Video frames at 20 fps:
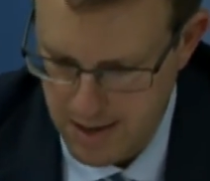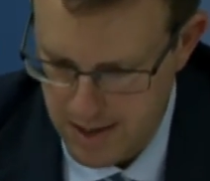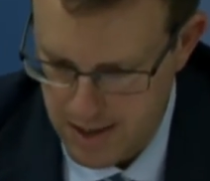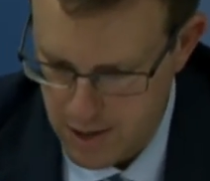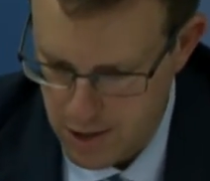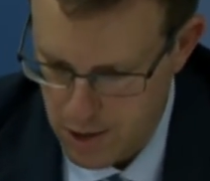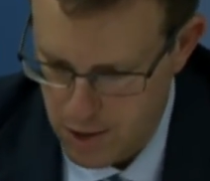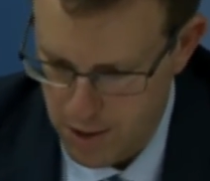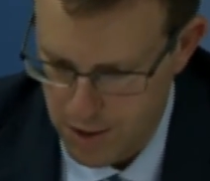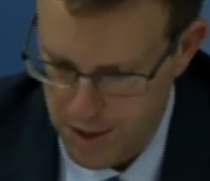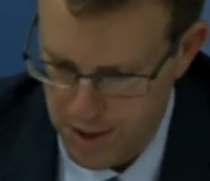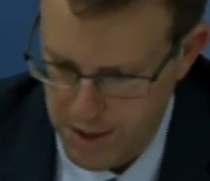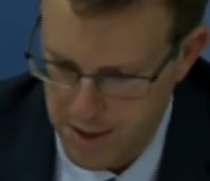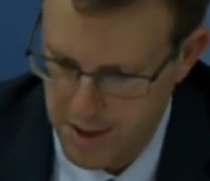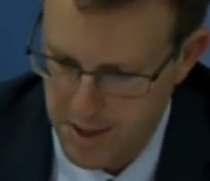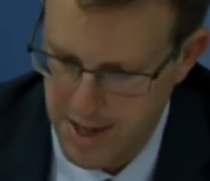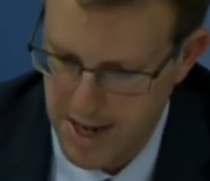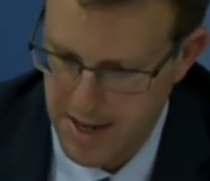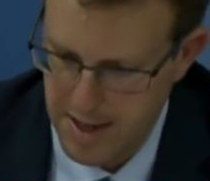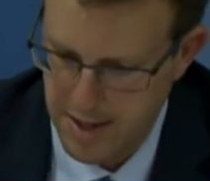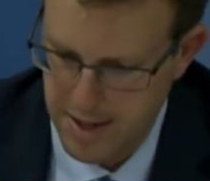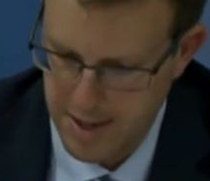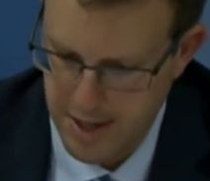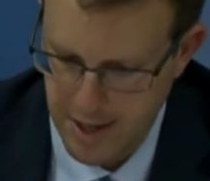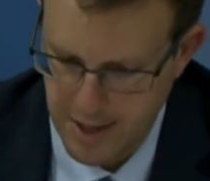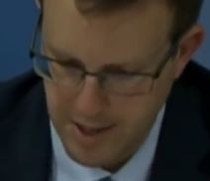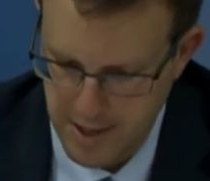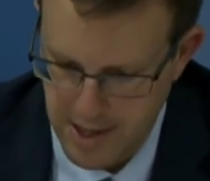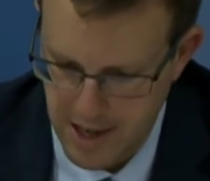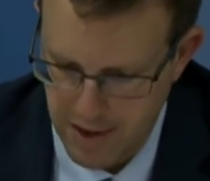to ensure that the United
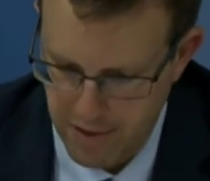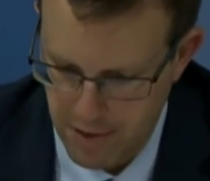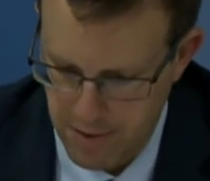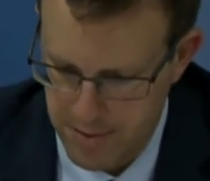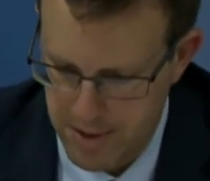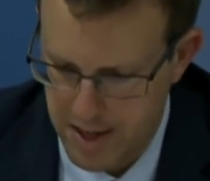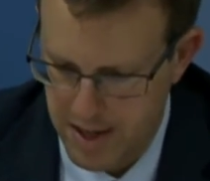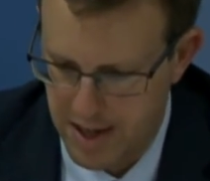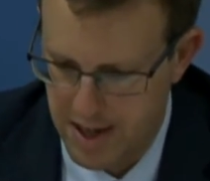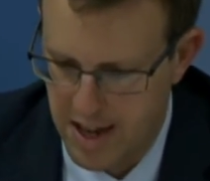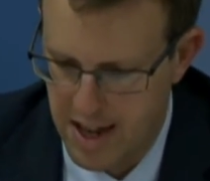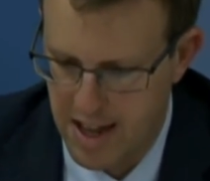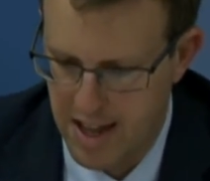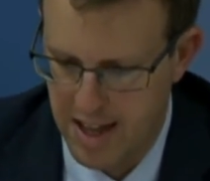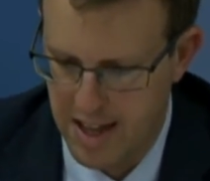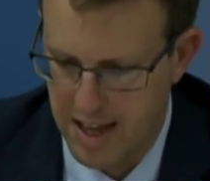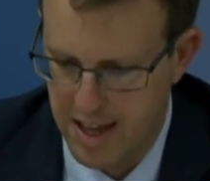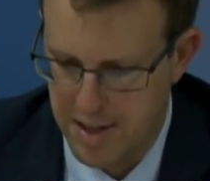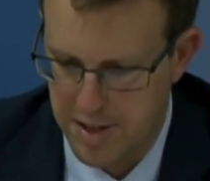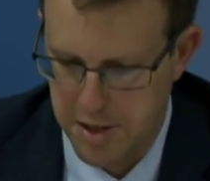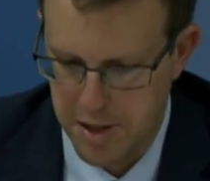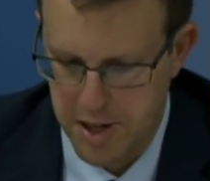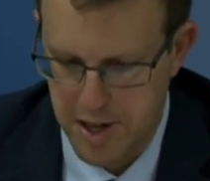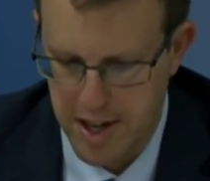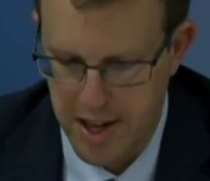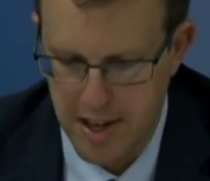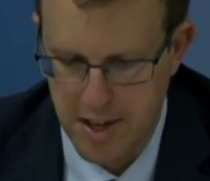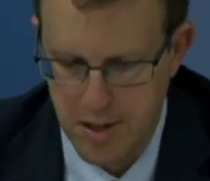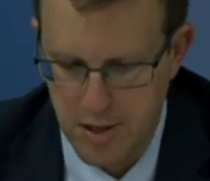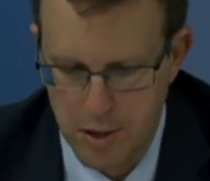States government is an
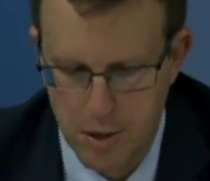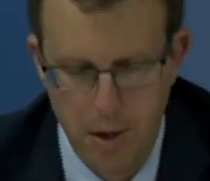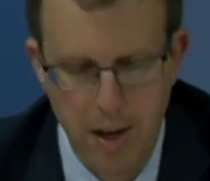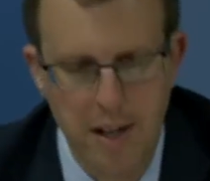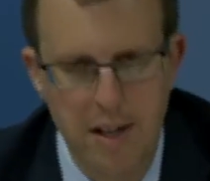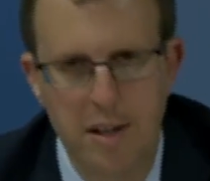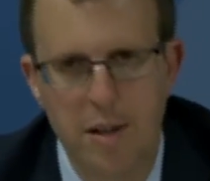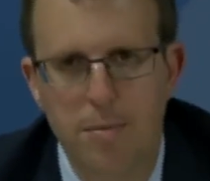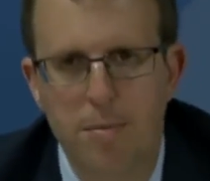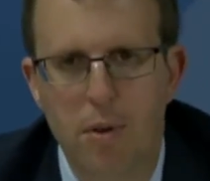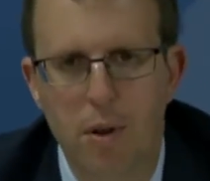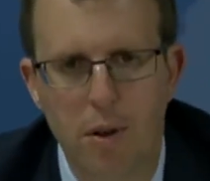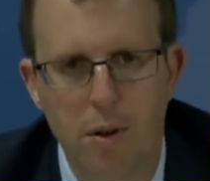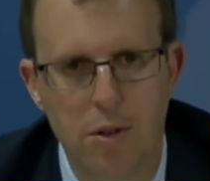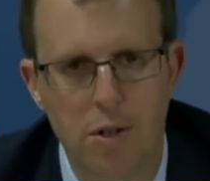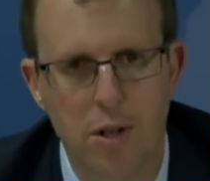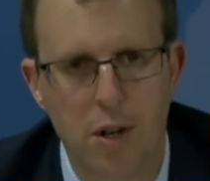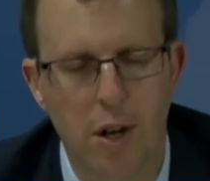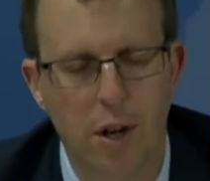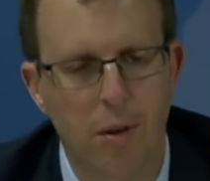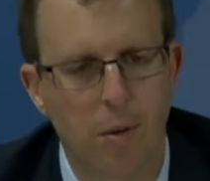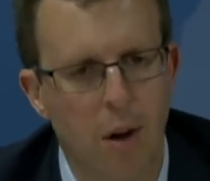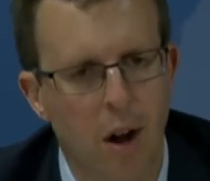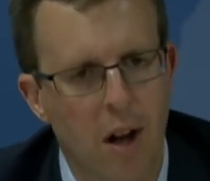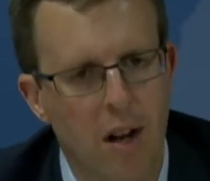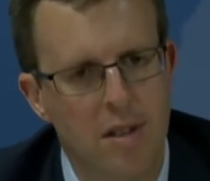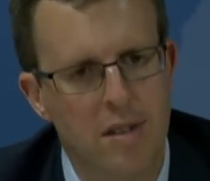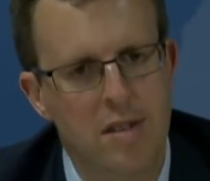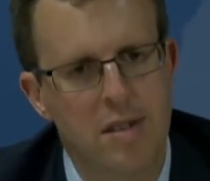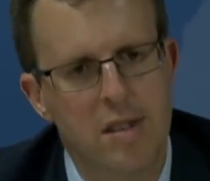integrated approach
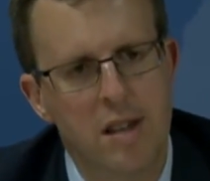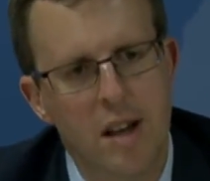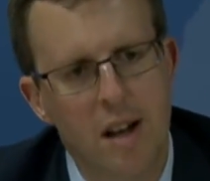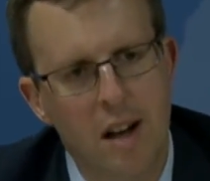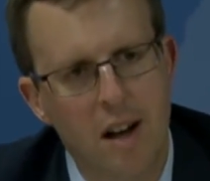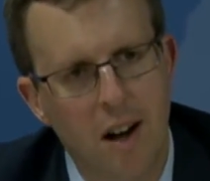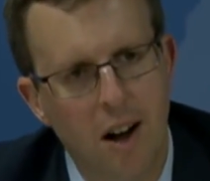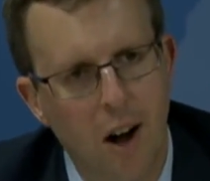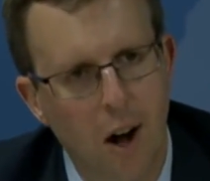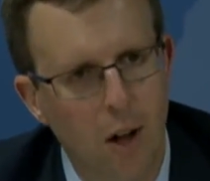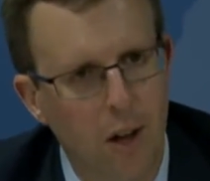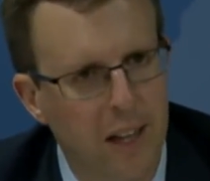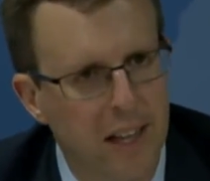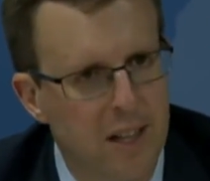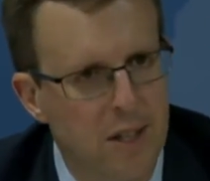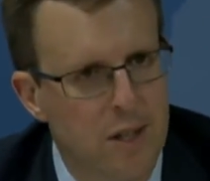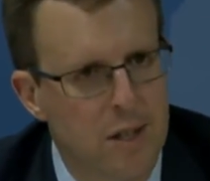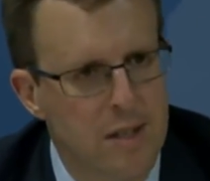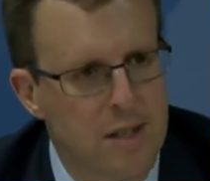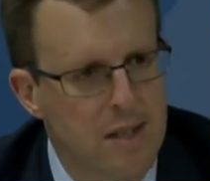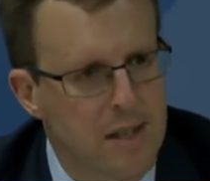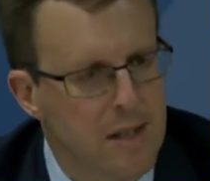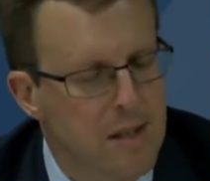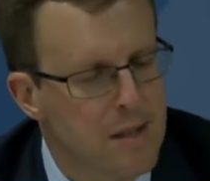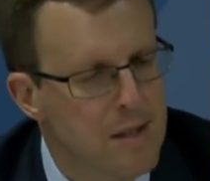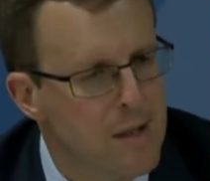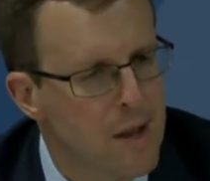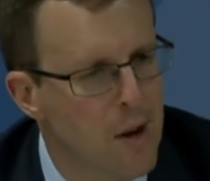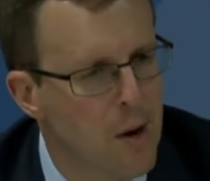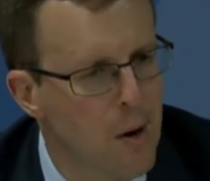across all agencies.
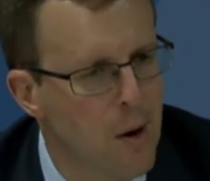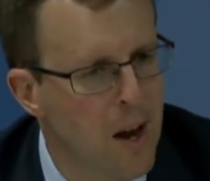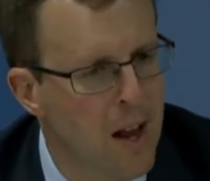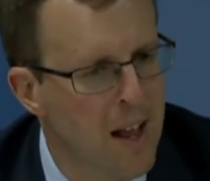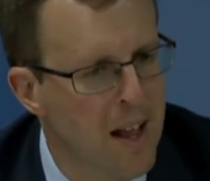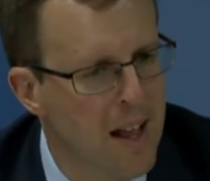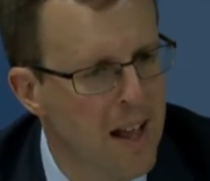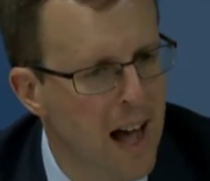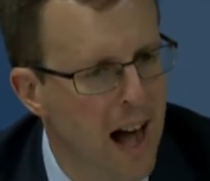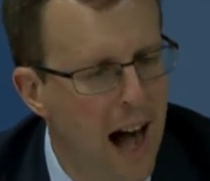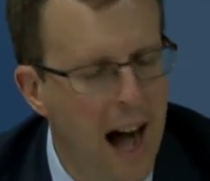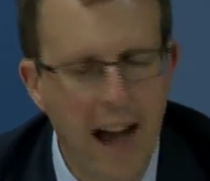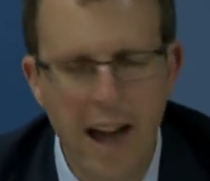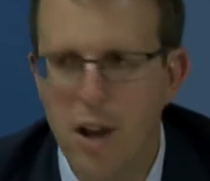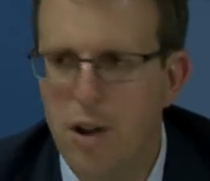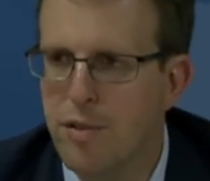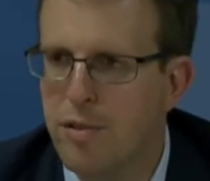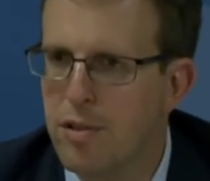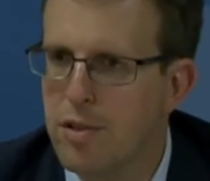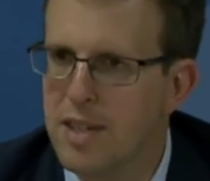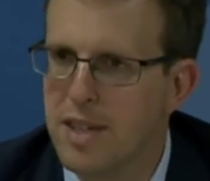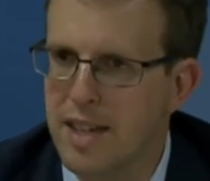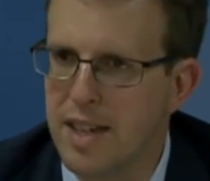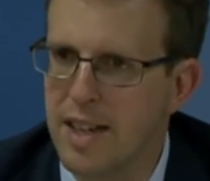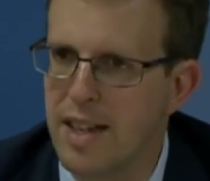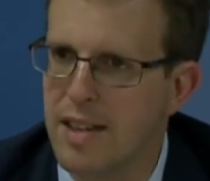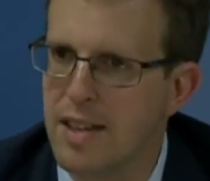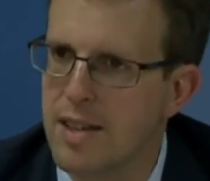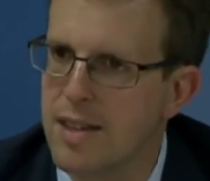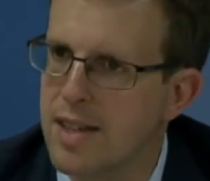So I
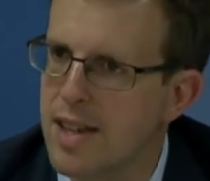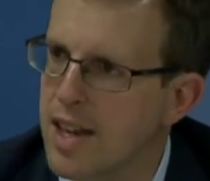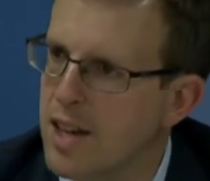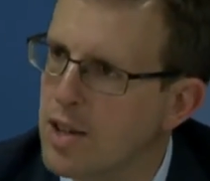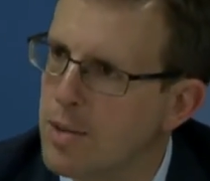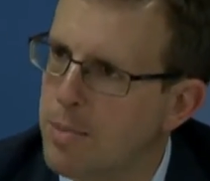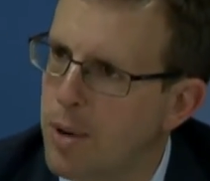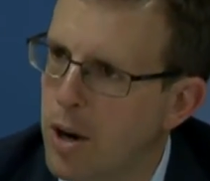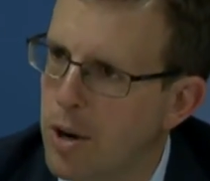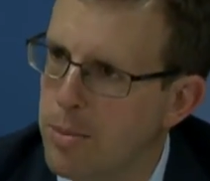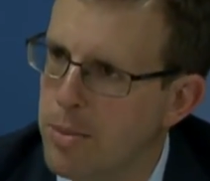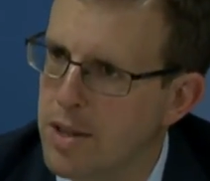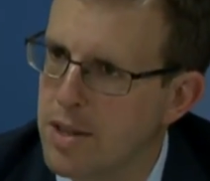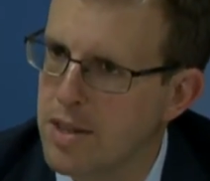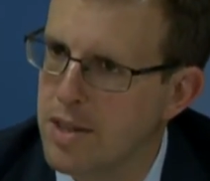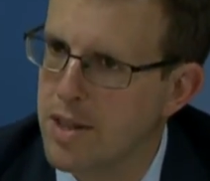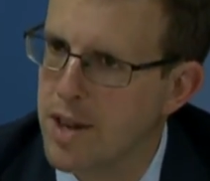oversee the State Department's